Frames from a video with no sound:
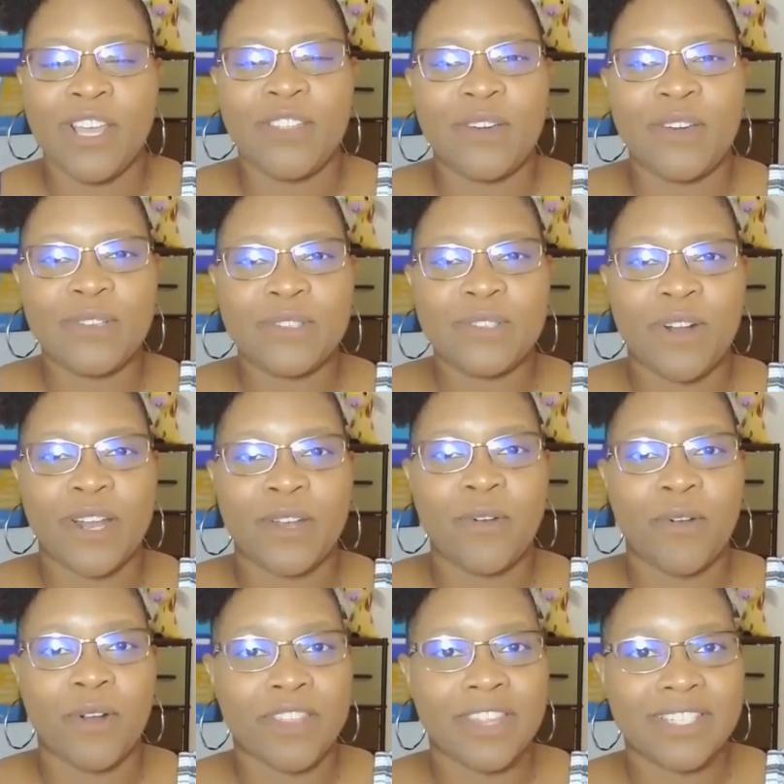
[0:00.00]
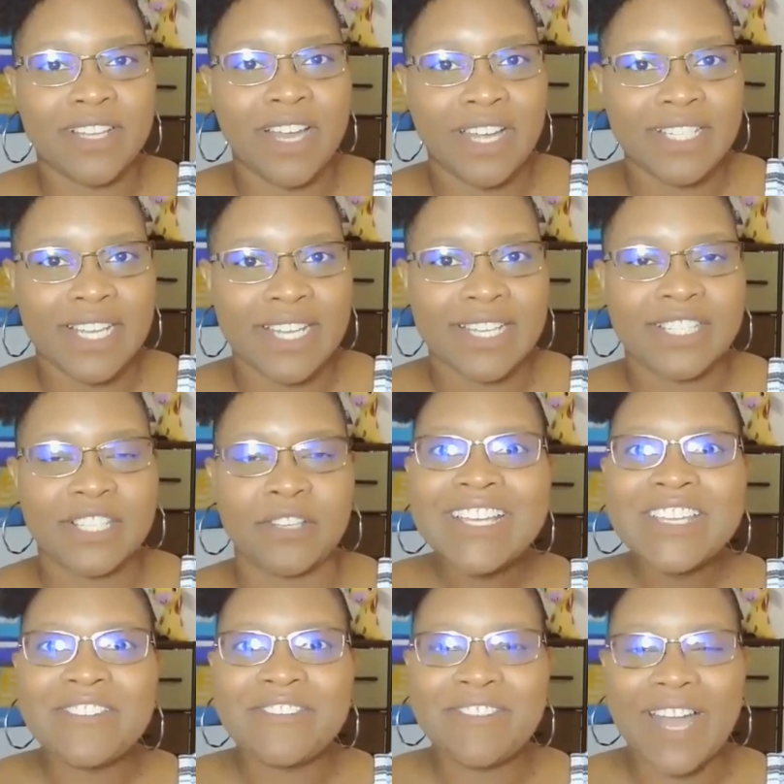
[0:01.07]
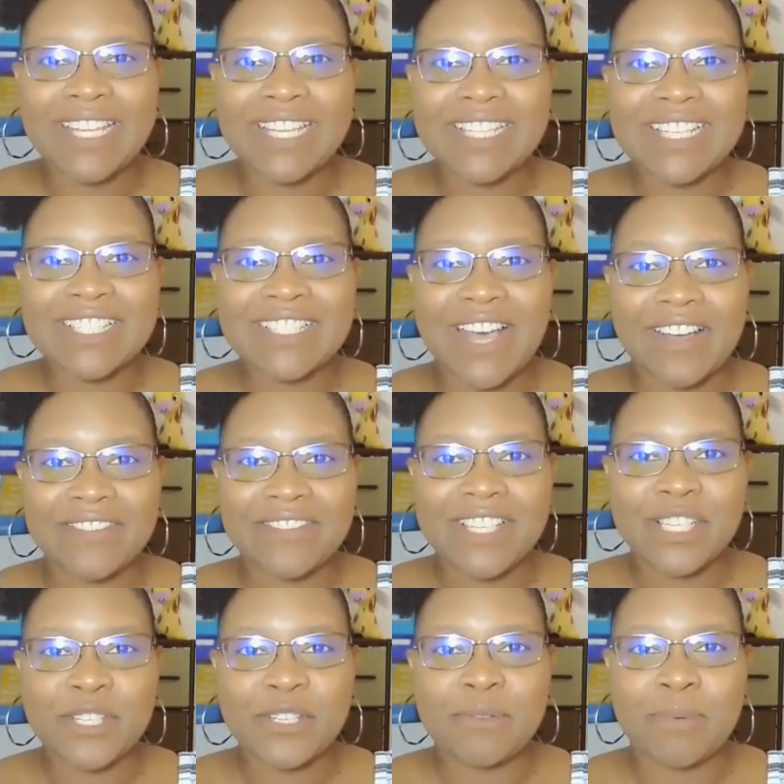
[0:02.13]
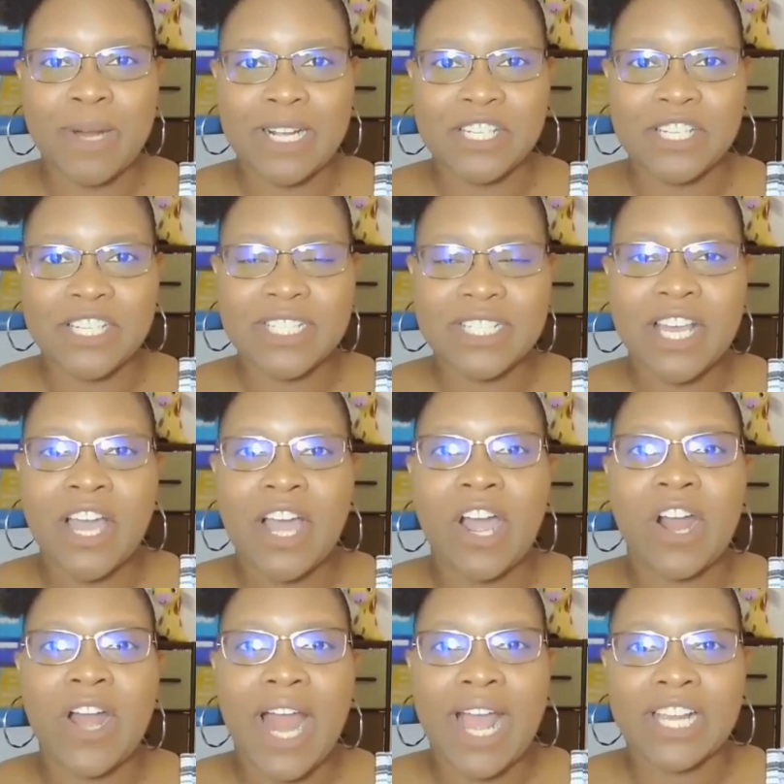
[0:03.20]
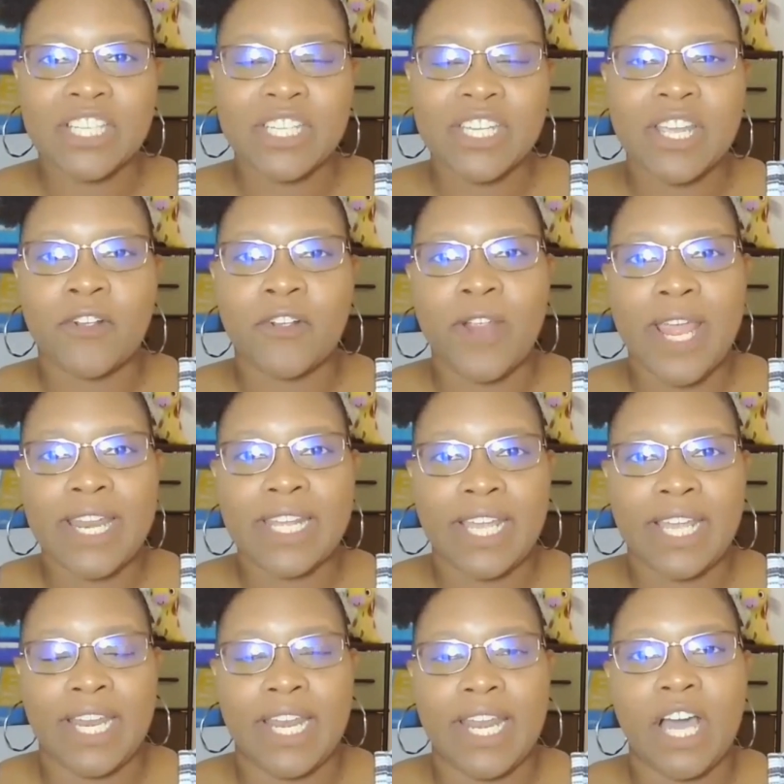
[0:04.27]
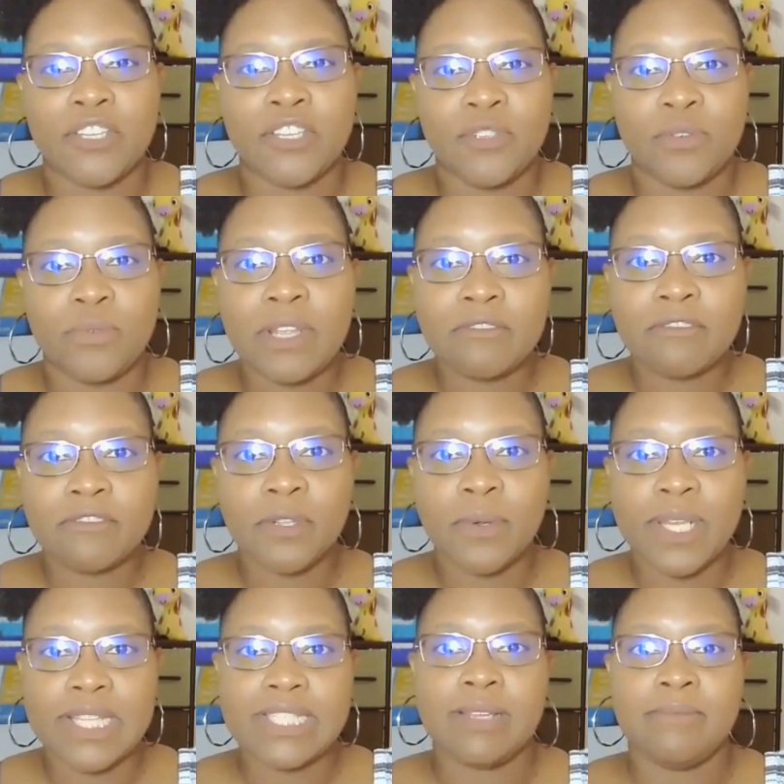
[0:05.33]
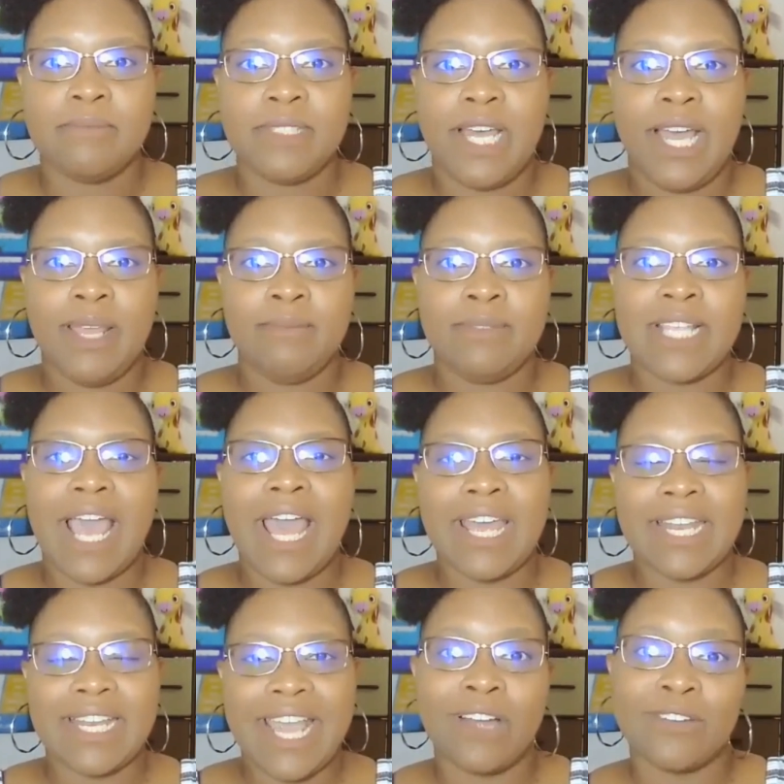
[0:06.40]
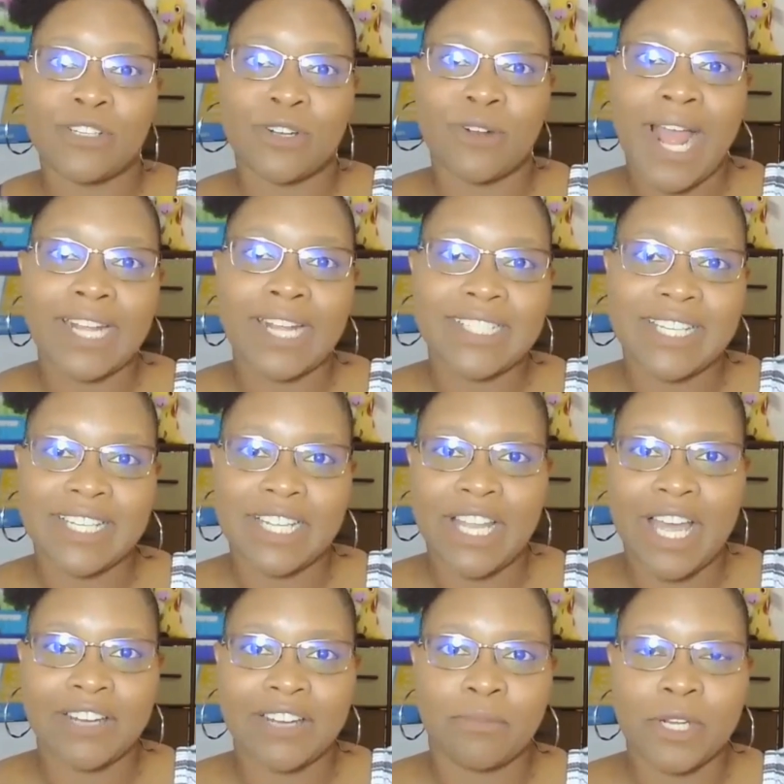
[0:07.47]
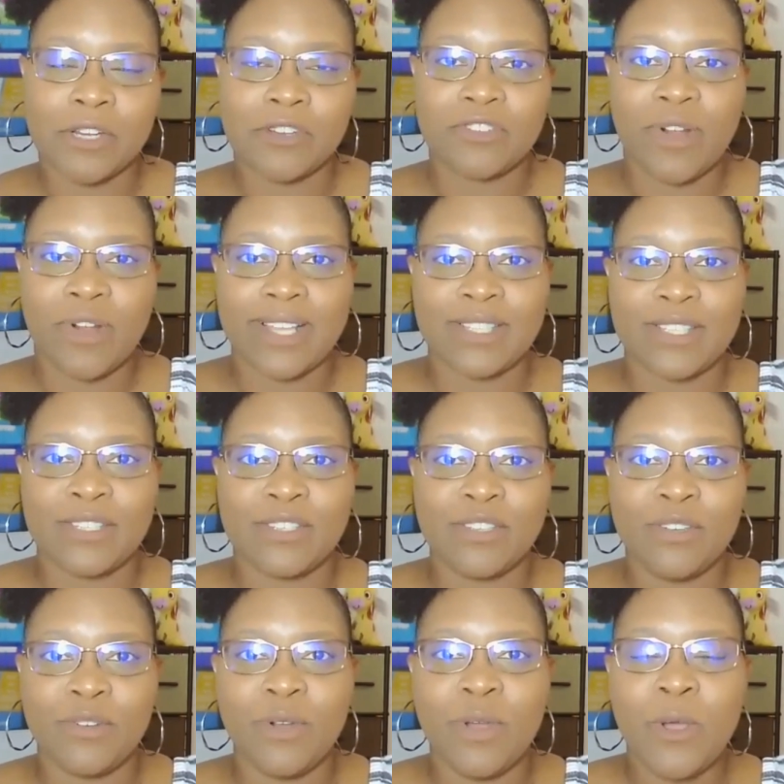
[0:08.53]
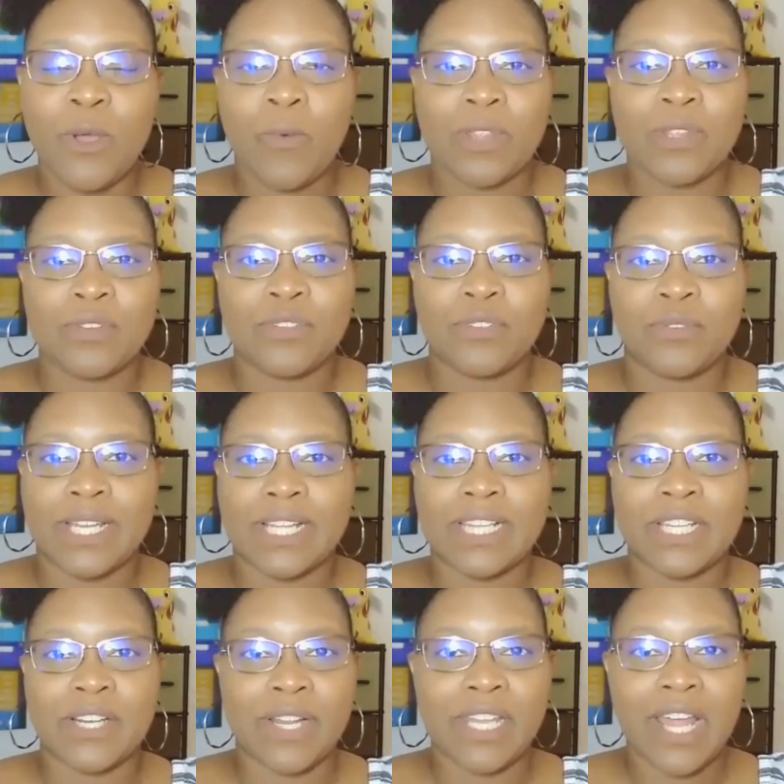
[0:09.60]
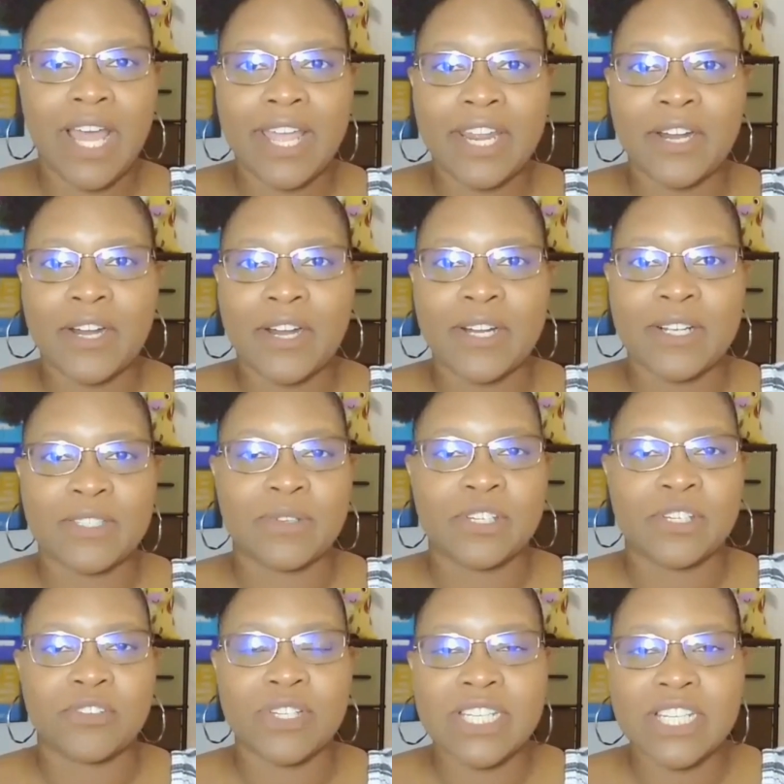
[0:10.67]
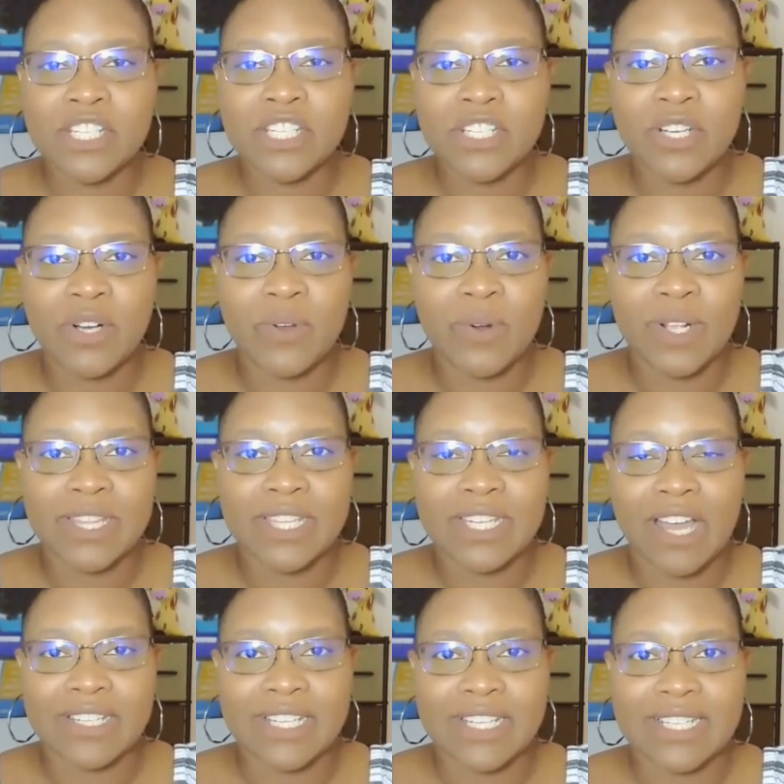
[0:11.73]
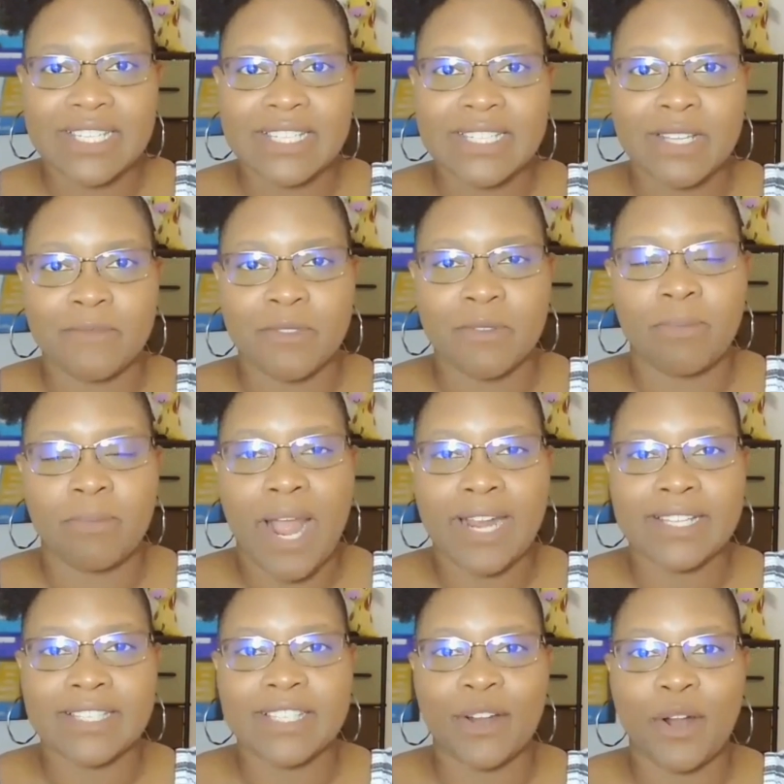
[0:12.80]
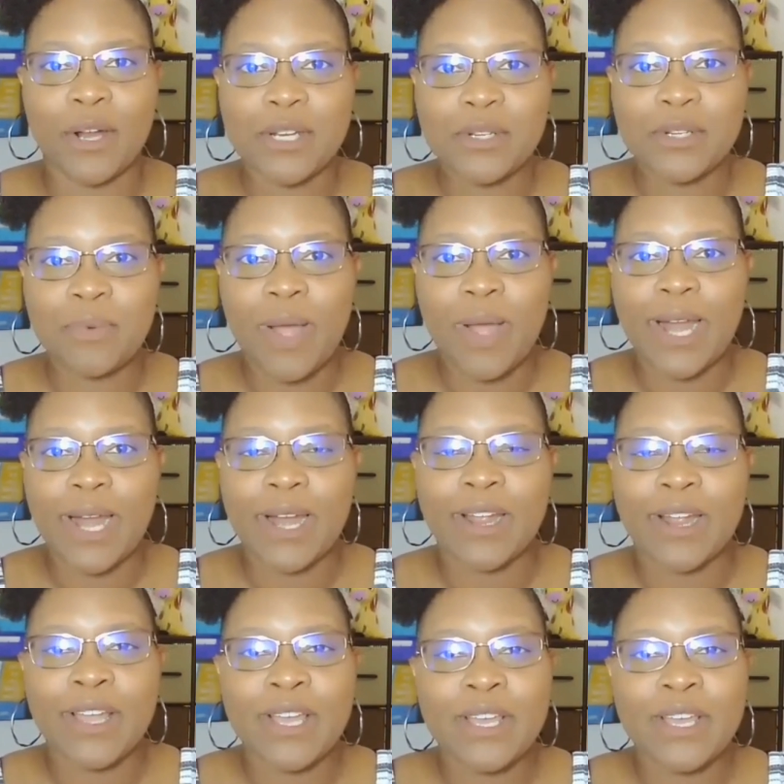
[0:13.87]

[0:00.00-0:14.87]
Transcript: Those are in orthodontics. You'll find that the soft tissue pressures are actually creating an undue influence sometimes and counteracting a lot of what you're trying to do, whether you're doing clear aligners or traditional orthodontic systems with brackets and arch wire.